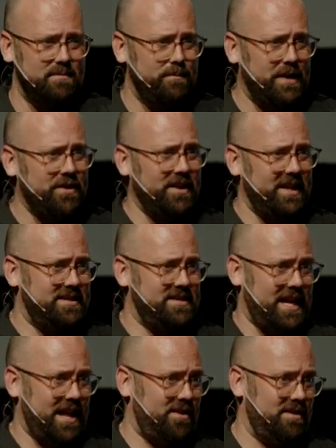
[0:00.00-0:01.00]
bitterly
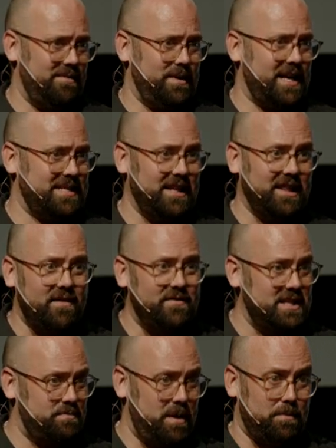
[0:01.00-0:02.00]
together because he loved
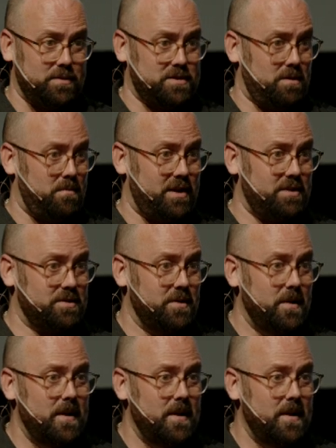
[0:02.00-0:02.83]
these people so much.